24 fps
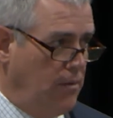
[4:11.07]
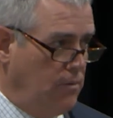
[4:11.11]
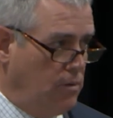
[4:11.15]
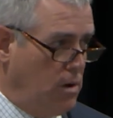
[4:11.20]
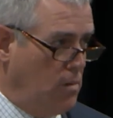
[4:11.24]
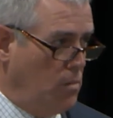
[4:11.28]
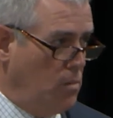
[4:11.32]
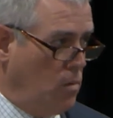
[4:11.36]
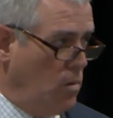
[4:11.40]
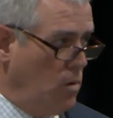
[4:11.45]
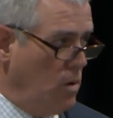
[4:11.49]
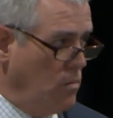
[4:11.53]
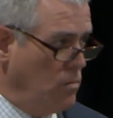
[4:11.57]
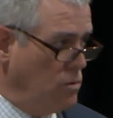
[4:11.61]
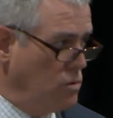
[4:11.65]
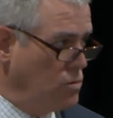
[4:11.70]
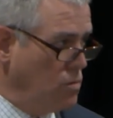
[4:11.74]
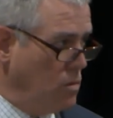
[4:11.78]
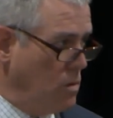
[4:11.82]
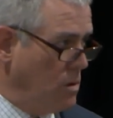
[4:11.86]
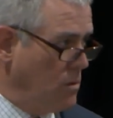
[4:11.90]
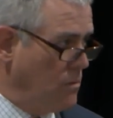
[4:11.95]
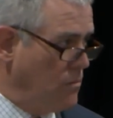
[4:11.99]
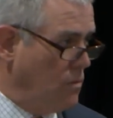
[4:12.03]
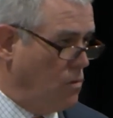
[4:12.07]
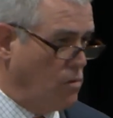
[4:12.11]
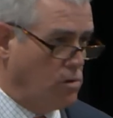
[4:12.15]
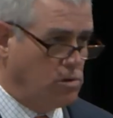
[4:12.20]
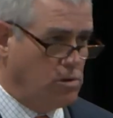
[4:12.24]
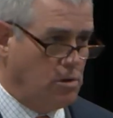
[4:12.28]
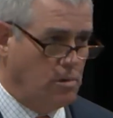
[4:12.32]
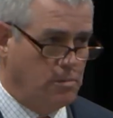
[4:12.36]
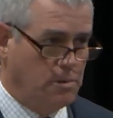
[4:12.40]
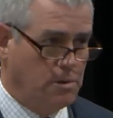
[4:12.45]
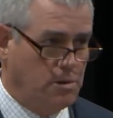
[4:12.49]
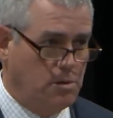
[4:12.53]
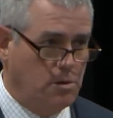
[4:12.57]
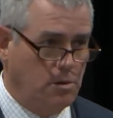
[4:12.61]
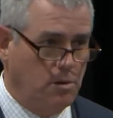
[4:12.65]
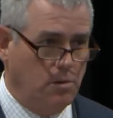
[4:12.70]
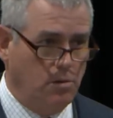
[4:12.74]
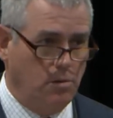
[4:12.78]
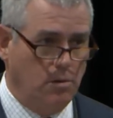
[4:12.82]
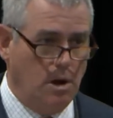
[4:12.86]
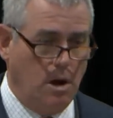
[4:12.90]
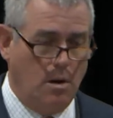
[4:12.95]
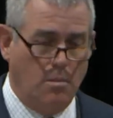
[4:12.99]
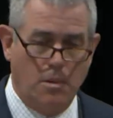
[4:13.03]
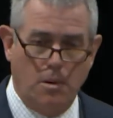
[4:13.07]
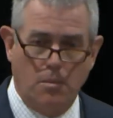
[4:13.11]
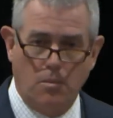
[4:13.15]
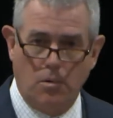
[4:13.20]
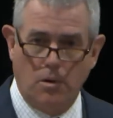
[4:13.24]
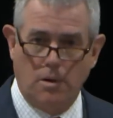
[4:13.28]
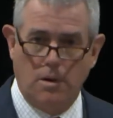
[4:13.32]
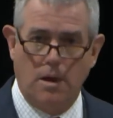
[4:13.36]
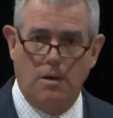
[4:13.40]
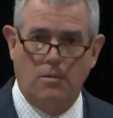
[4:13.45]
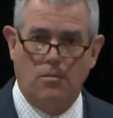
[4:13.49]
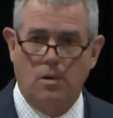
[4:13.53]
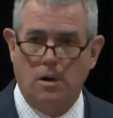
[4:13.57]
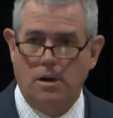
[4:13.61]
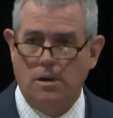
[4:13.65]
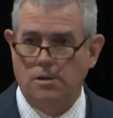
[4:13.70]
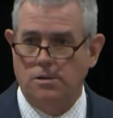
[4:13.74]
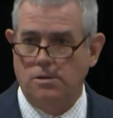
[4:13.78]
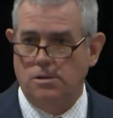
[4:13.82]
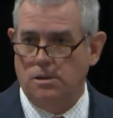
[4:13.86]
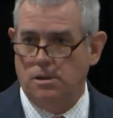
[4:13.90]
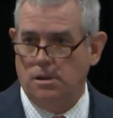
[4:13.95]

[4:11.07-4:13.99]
Well, number one was workforce. Number two, y'all remember what that was?